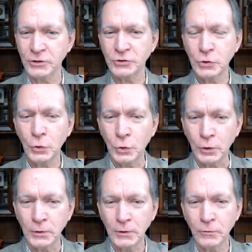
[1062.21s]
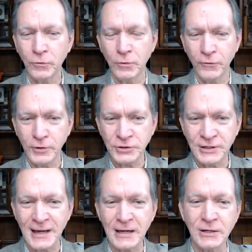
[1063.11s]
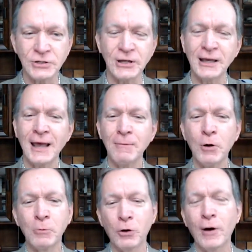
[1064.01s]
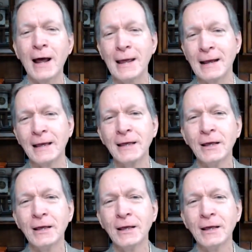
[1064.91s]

school for the first day, she came home crying,